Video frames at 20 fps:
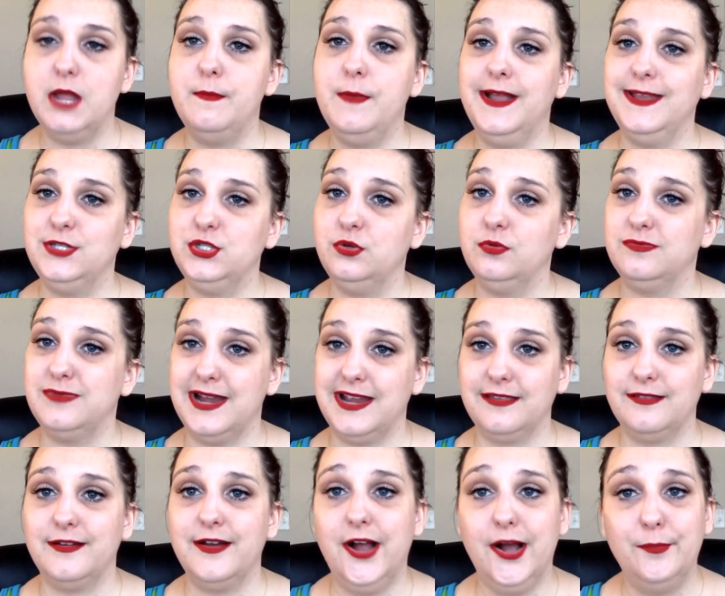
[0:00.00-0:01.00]
I do
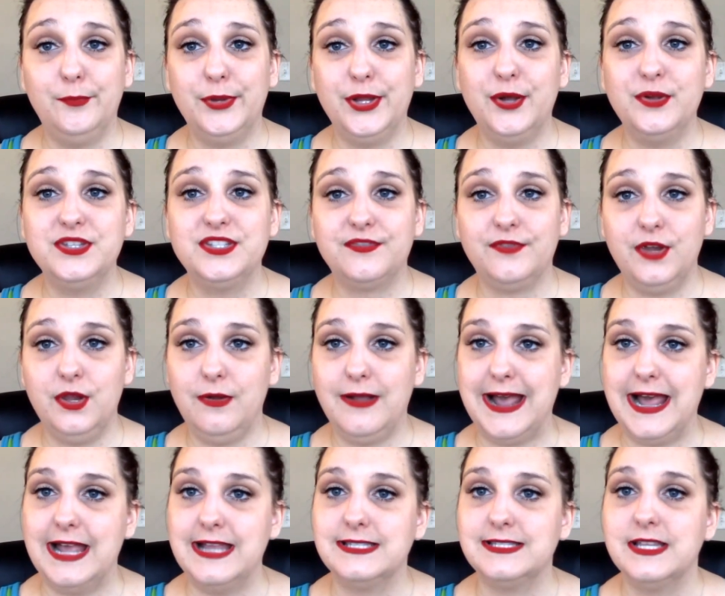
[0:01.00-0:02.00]
regular uploads for you
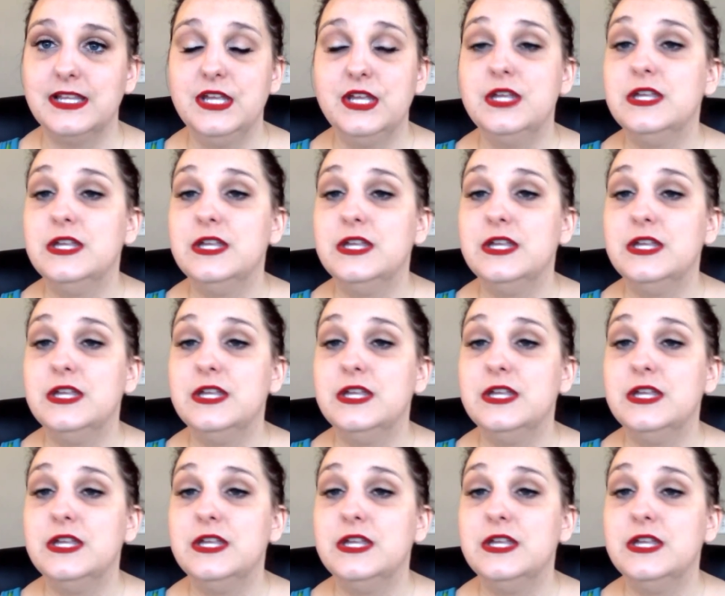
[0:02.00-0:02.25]
guys.